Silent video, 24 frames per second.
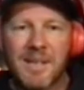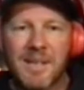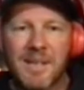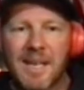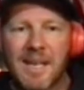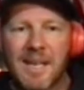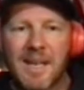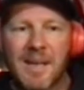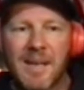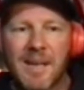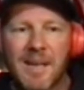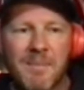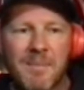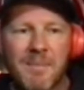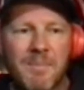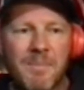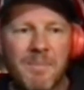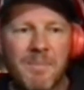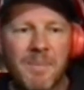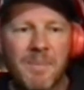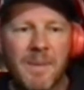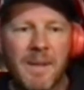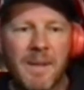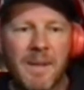
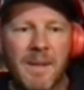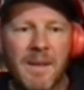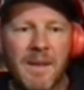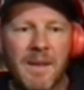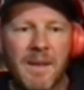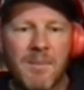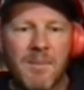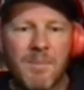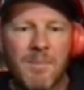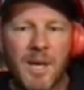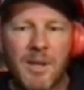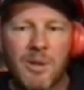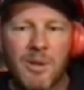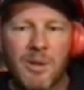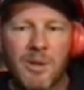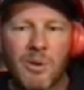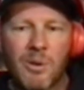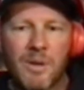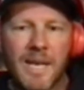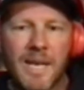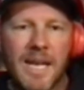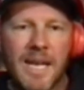But I thought